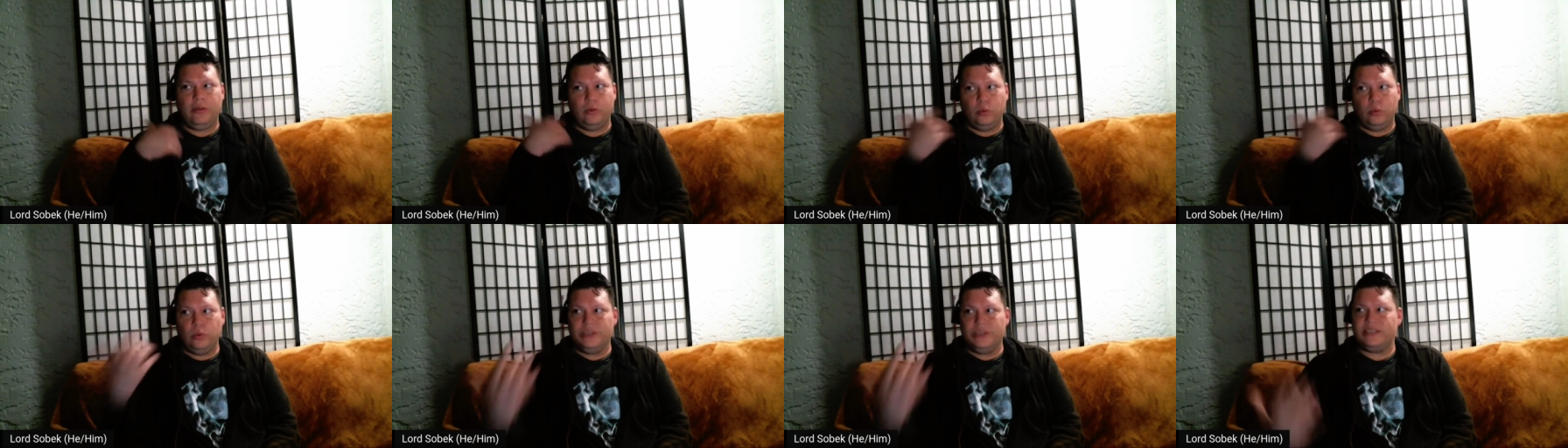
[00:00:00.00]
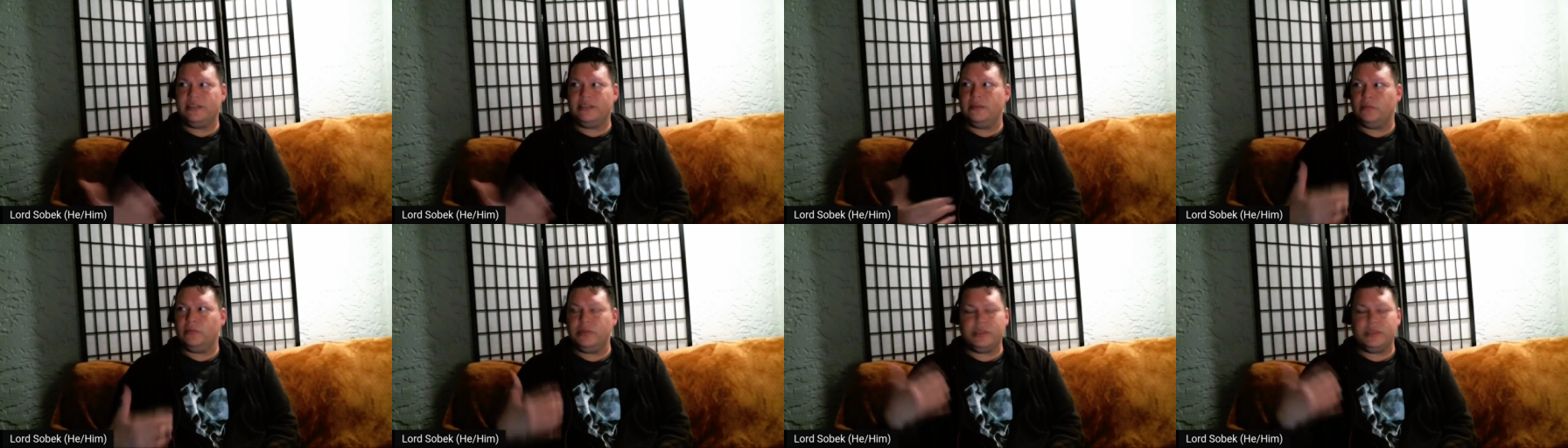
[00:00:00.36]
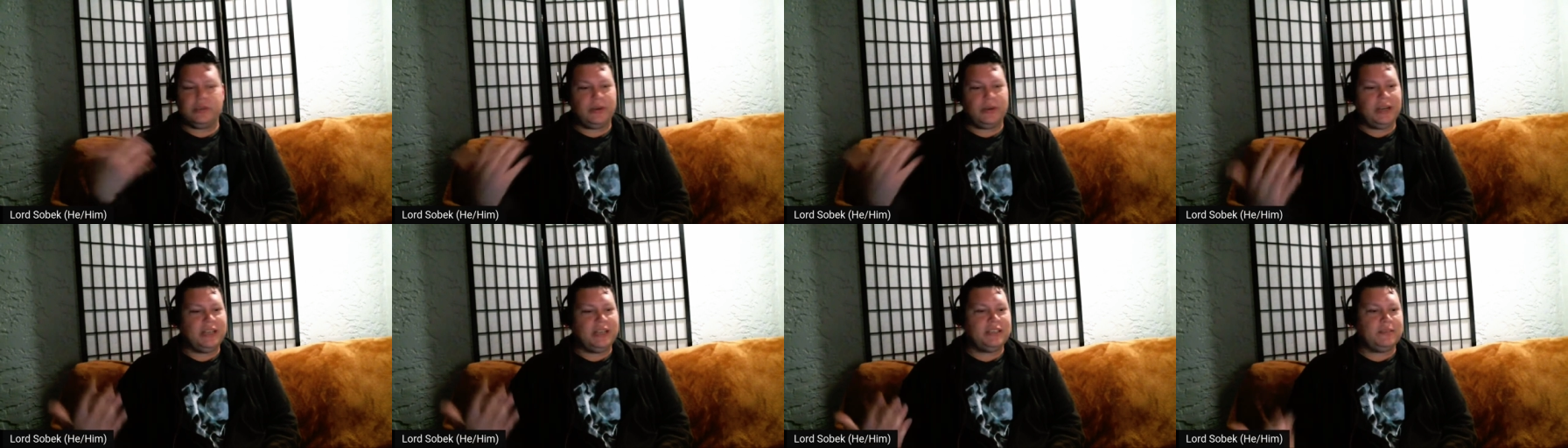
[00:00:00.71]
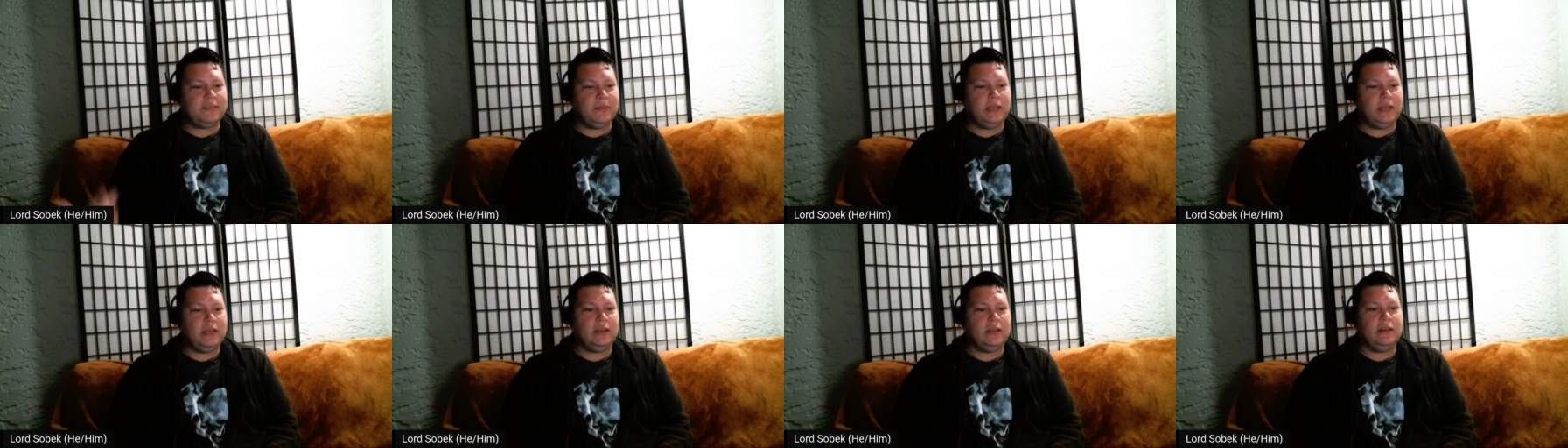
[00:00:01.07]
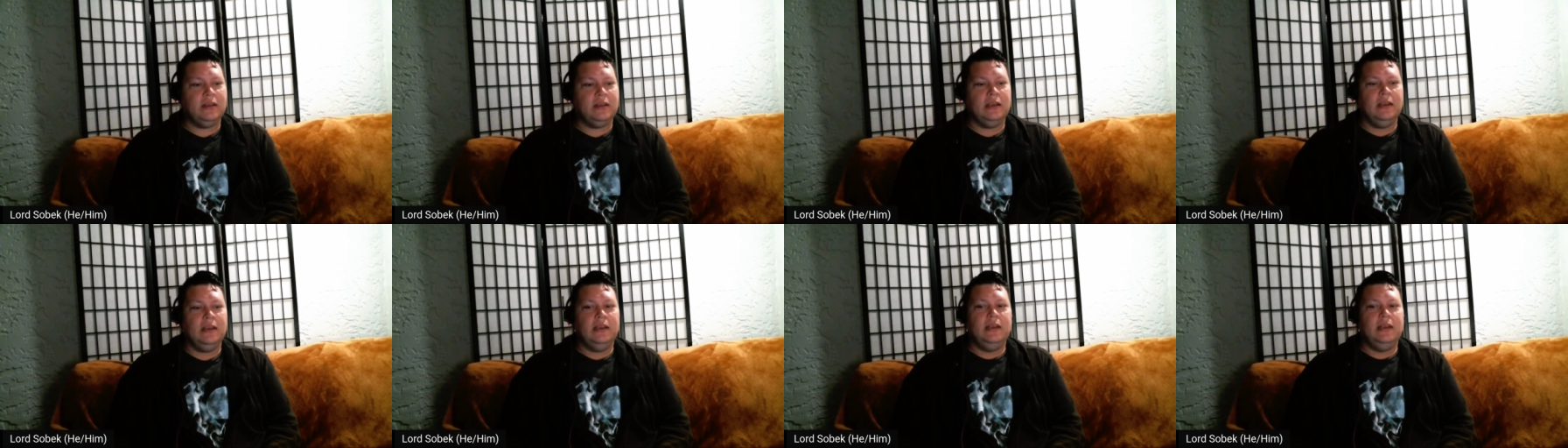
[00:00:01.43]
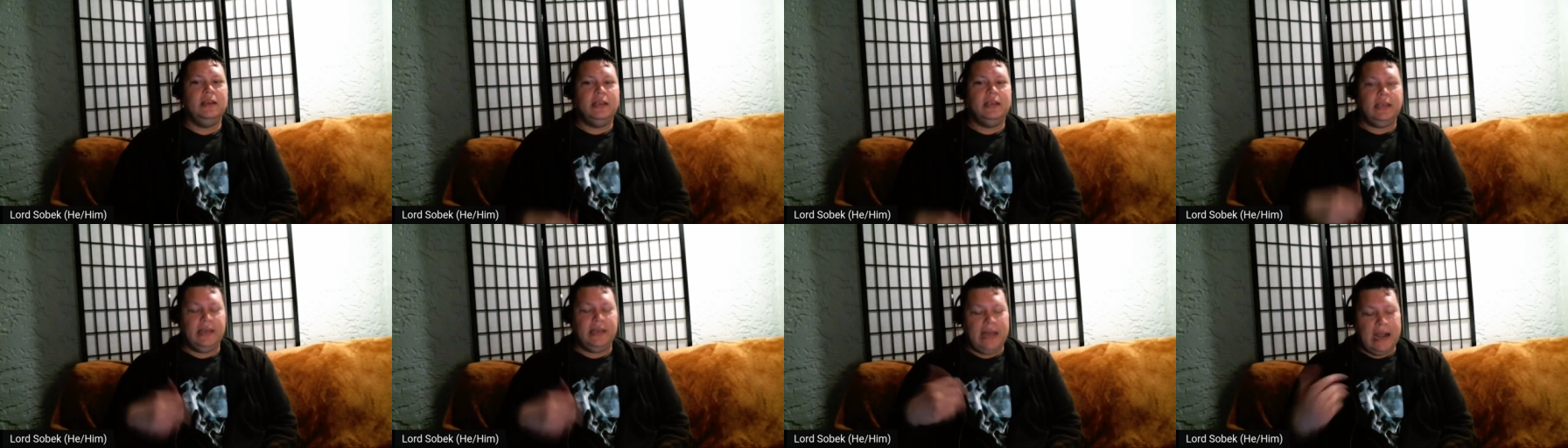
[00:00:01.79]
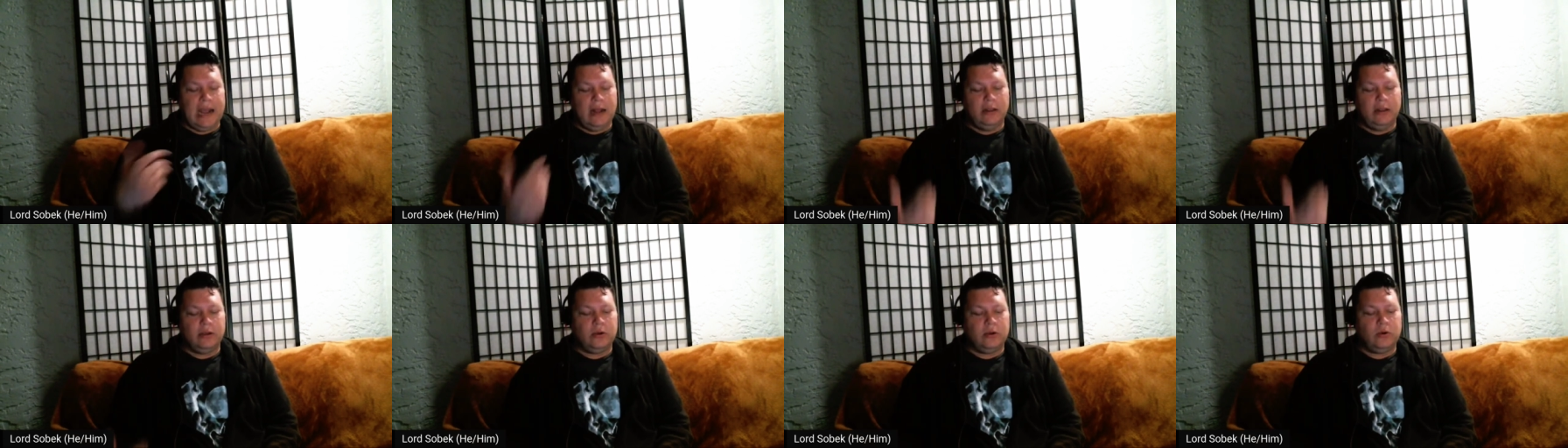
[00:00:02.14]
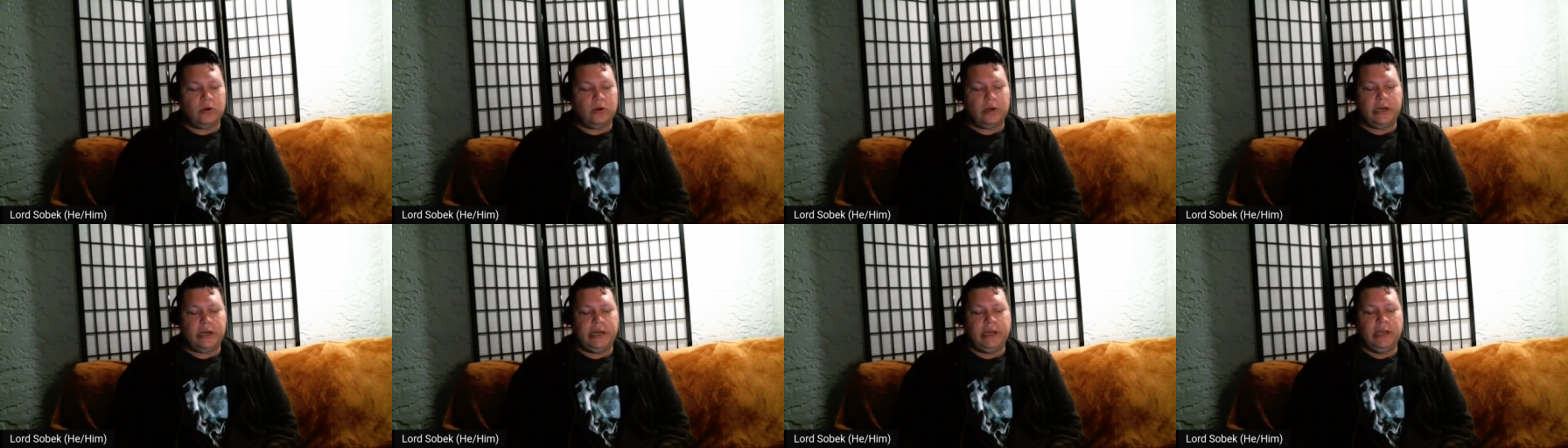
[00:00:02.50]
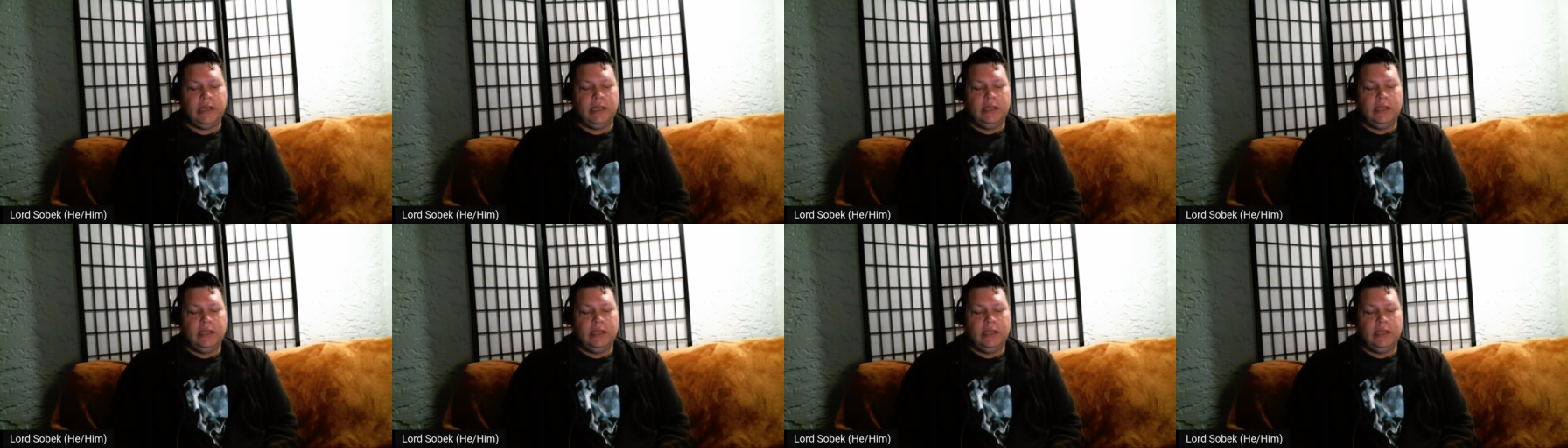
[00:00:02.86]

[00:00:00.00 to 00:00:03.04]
the wisdom was transmitted an allegory.